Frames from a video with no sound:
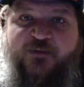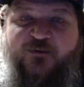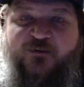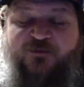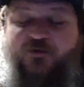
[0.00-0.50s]

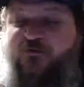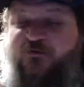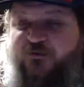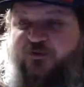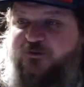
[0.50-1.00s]

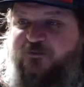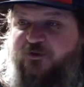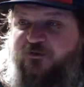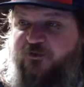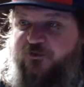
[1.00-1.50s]
beautiful. It was
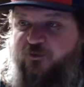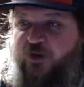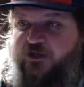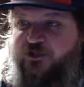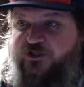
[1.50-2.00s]
beautiful to
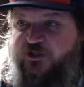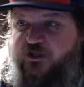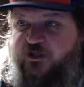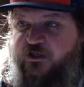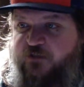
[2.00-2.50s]
watch
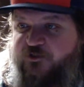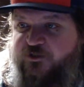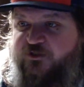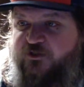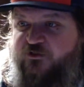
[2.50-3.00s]
him
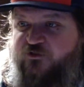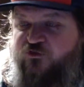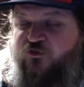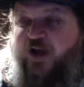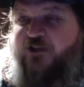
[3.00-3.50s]
just
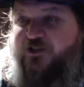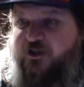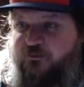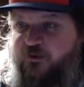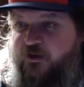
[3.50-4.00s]
trash
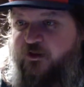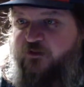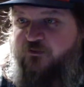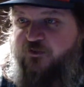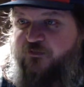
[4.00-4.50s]
them
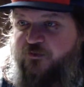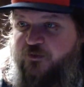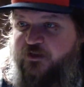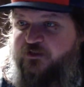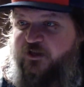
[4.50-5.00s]
for a few
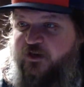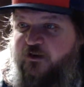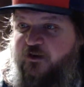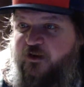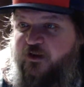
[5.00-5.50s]
minutes there.
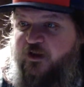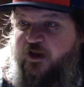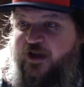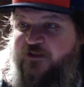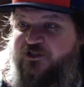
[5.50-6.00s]

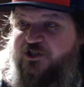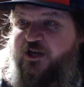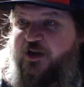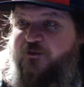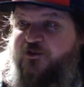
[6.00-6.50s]

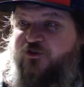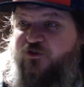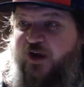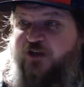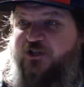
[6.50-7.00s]
SGA was
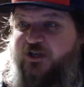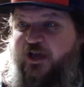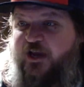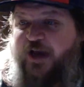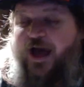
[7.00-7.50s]
trash
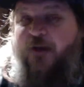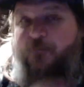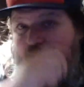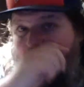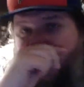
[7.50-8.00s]
again. I
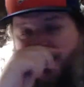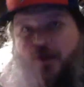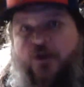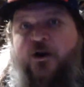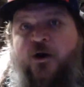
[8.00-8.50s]

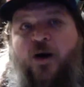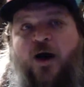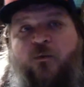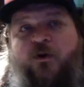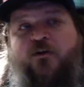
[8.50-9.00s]

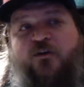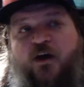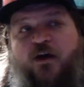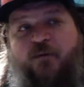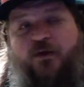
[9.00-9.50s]
want to
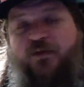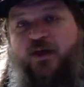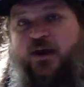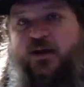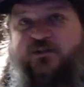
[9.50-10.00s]
talk about
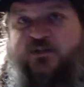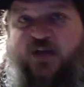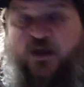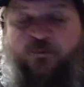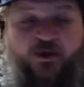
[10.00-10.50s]
that as a
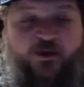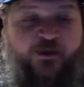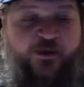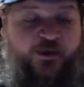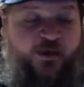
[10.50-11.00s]
topic.
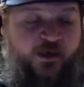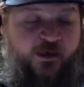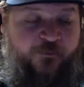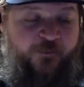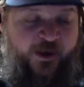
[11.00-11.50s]

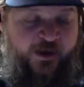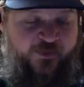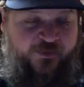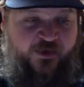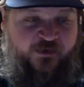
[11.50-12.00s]
And I
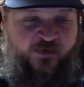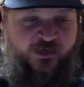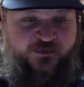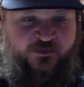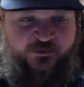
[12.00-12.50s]
think it
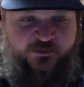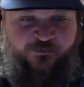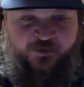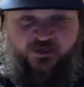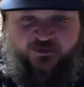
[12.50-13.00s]
ties into
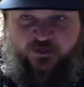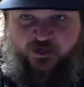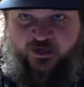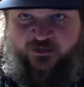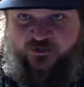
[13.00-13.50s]
something I said
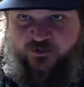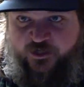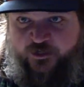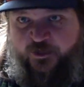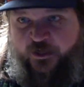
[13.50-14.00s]

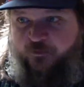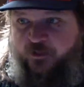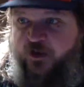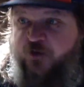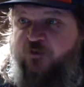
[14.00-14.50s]
yesterday. And I'm
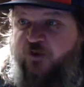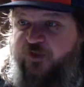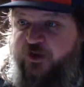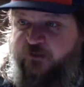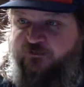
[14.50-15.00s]
glad you brought
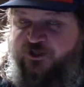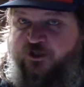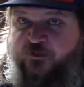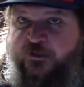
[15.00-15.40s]
that up, Sho.